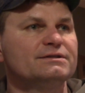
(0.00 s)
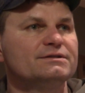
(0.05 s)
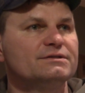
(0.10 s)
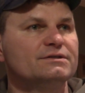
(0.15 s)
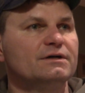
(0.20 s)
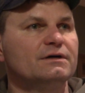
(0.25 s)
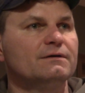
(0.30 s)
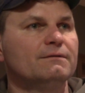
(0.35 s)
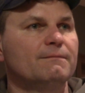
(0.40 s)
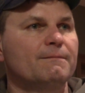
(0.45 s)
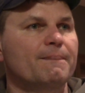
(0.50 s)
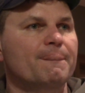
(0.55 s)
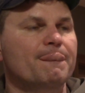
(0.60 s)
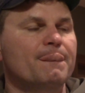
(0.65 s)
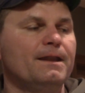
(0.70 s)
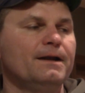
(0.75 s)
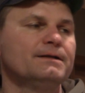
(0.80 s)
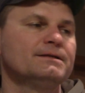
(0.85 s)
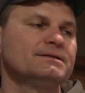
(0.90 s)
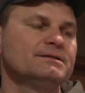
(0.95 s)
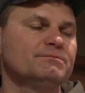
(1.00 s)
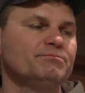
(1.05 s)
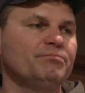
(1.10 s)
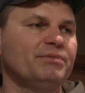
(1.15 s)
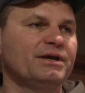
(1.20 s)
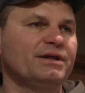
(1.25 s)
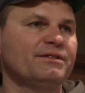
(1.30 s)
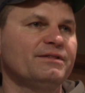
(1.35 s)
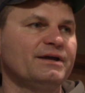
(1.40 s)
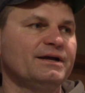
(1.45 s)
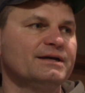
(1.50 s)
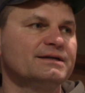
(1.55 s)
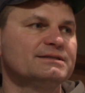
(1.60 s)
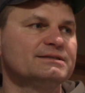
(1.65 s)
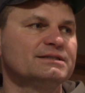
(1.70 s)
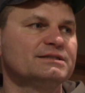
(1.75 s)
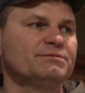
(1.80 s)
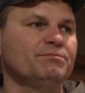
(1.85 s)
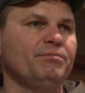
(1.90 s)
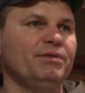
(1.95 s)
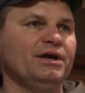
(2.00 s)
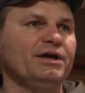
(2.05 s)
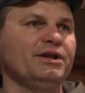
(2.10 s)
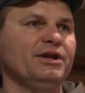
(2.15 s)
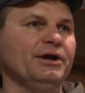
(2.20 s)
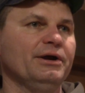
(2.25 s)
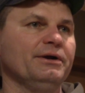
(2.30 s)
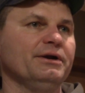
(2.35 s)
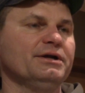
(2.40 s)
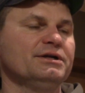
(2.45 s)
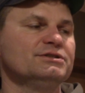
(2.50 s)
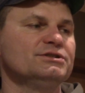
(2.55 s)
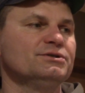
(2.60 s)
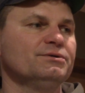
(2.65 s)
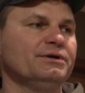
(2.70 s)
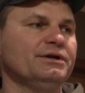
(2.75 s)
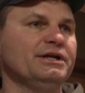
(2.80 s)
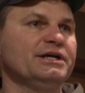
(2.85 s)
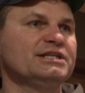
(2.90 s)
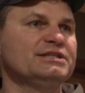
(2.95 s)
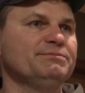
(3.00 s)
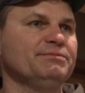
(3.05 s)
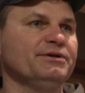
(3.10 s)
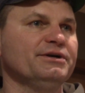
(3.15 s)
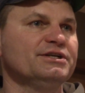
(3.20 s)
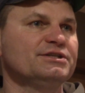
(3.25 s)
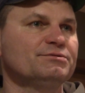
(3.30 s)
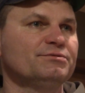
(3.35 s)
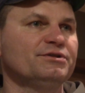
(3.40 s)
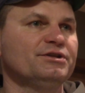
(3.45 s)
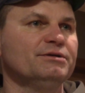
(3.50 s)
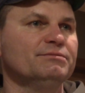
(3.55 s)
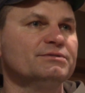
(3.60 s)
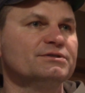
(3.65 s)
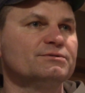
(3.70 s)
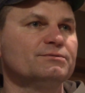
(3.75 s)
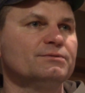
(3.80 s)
So, and it's a big thing is just being there and enjoying the experience with them as